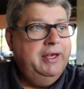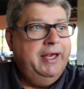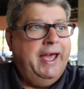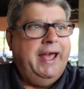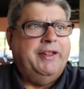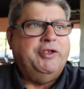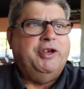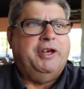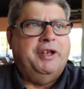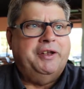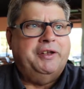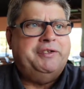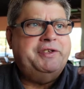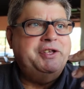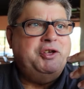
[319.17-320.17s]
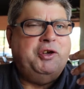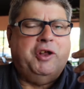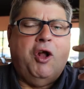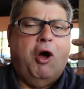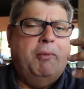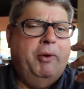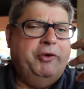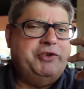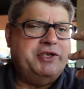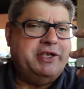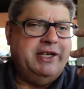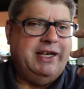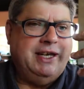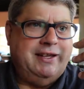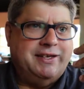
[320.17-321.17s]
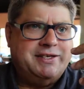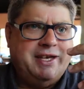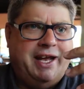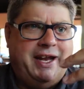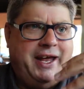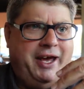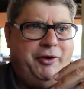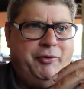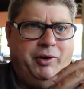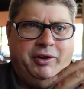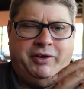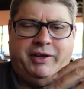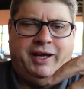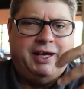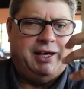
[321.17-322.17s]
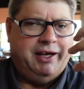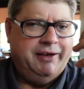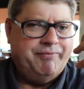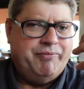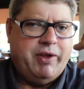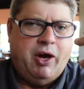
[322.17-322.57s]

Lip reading: And you can almost see the Sanhedrin thinking,